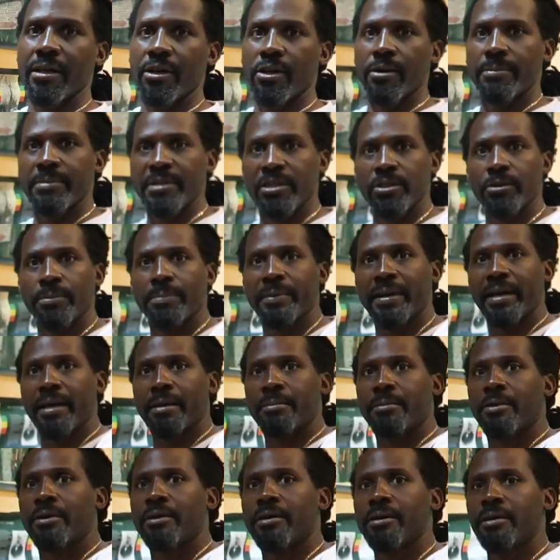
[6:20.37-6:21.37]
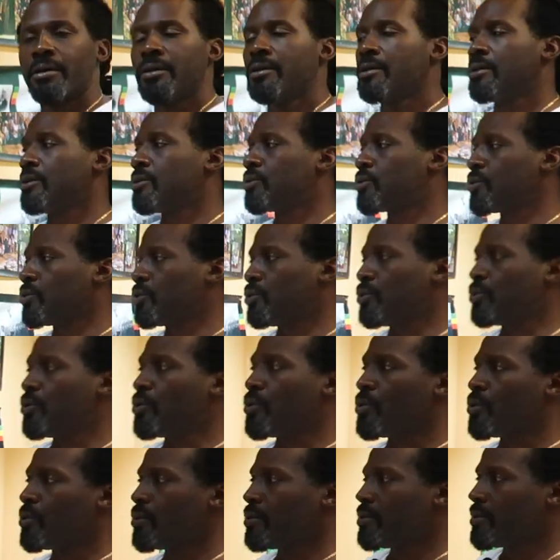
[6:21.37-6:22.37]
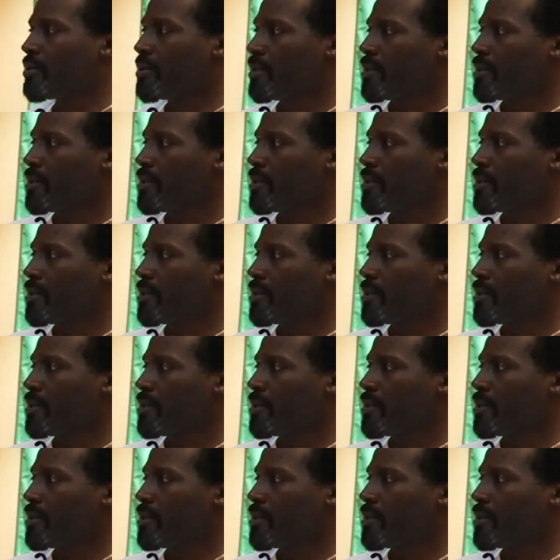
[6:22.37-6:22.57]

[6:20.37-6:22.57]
coming to Panama to do